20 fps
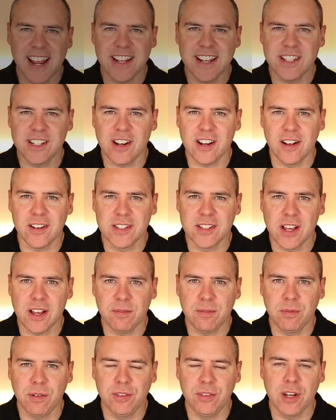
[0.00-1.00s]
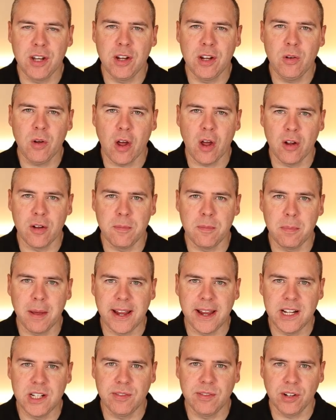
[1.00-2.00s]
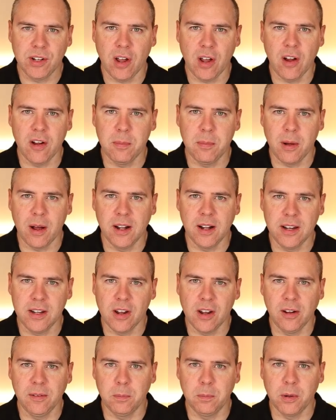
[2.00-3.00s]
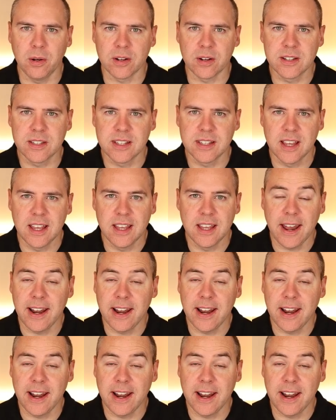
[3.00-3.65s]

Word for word: let's start off with the new homepage for Copilot Notebooks.